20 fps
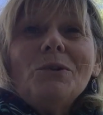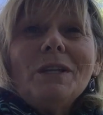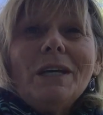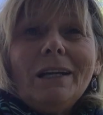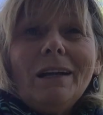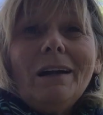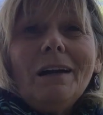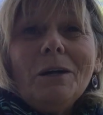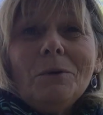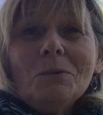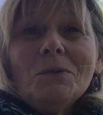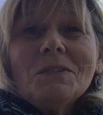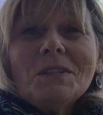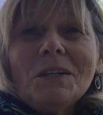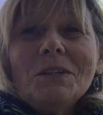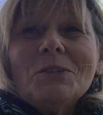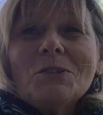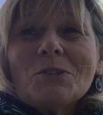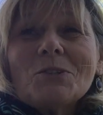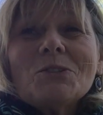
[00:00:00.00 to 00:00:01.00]
that I was
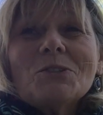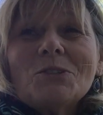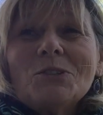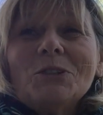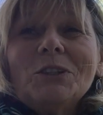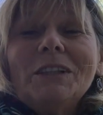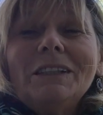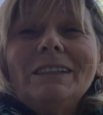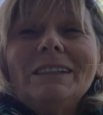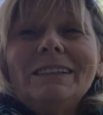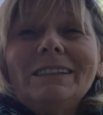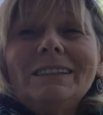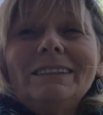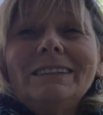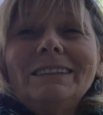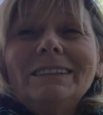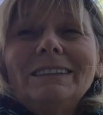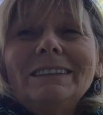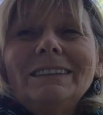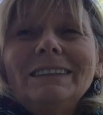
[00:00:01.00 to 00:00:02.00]
understood.
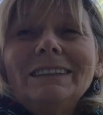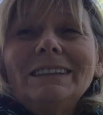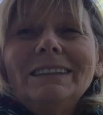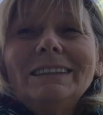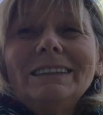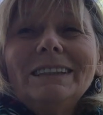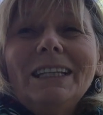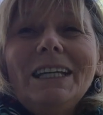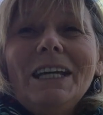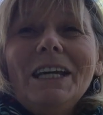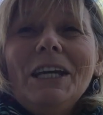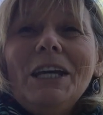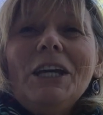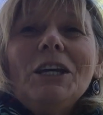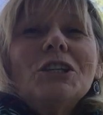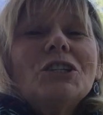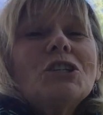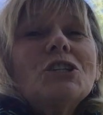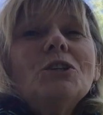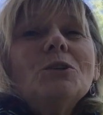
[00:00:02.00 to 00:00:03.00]

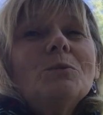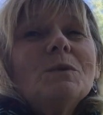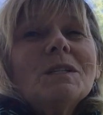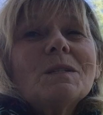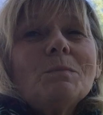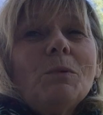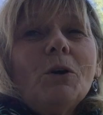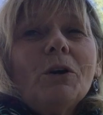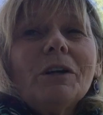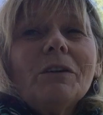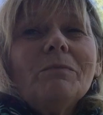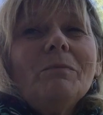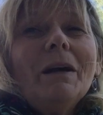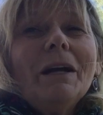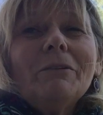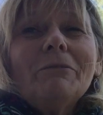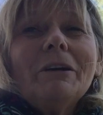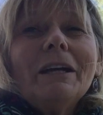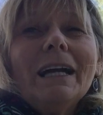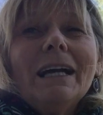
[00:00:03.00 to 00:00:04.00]
It too was part of my
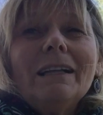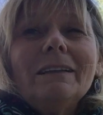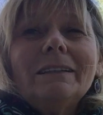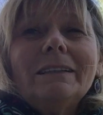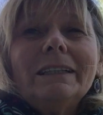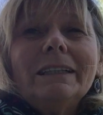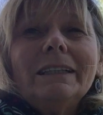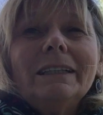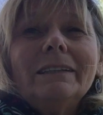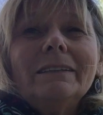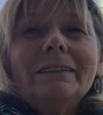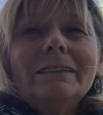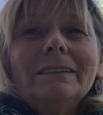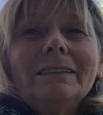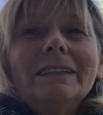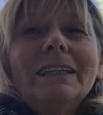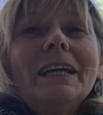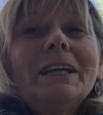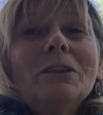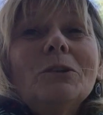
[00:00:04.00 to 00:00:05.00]
reality,
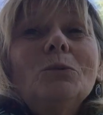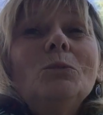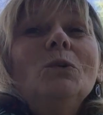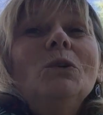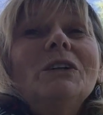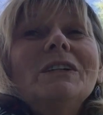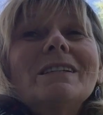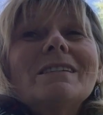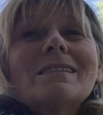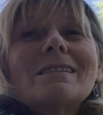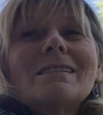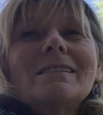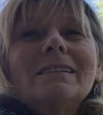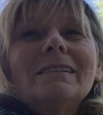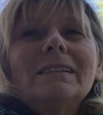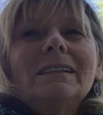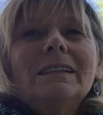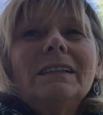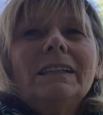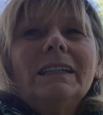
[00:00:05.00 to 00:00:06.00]
like the
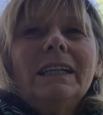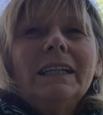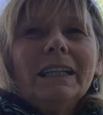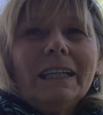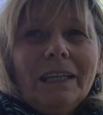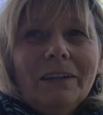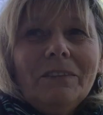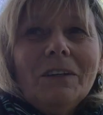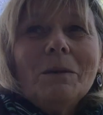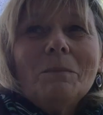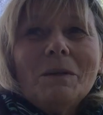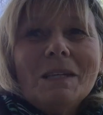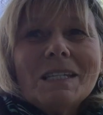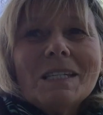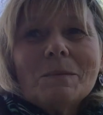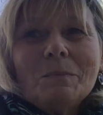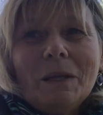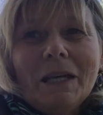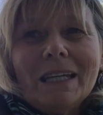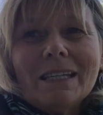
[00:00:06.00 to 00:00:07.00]
woods, giving me
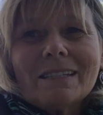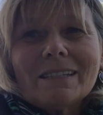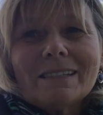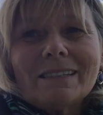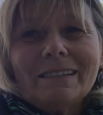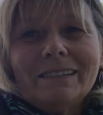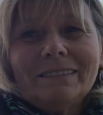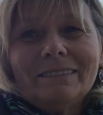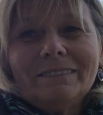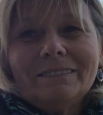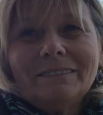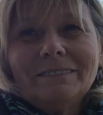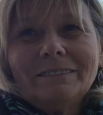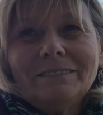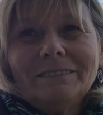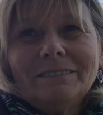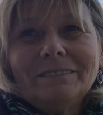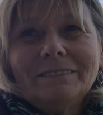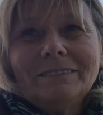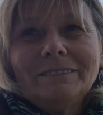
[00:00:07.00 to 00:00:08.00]
space."
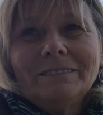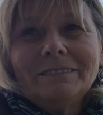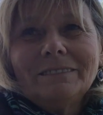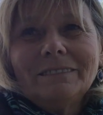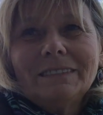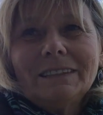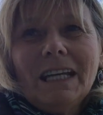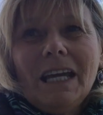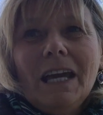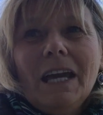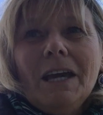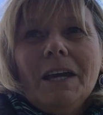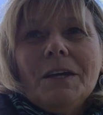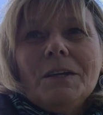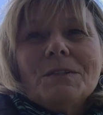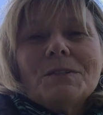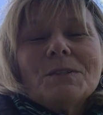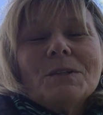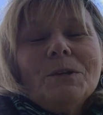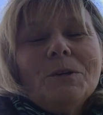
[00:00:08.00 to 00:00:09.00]

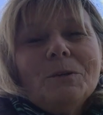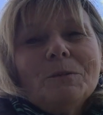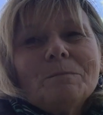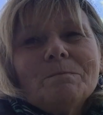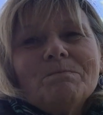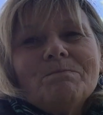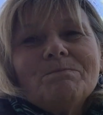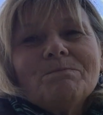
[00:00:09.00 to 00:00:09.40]
So